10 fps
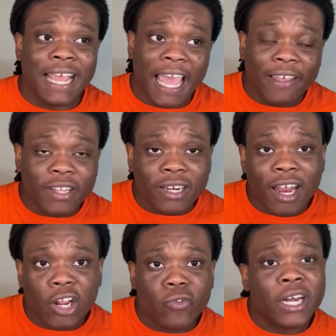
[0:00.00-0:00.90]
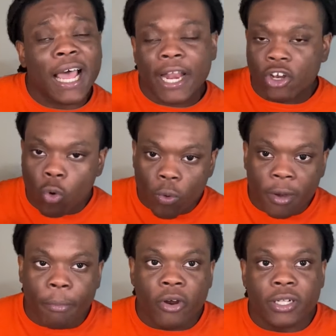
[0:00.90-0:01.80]
I have the clock running, I don't want to
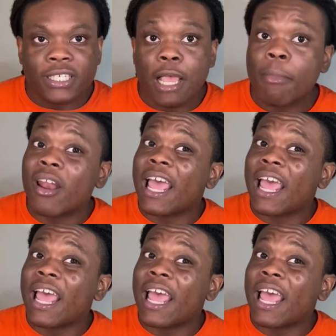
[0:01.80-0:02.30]
burn the timeout,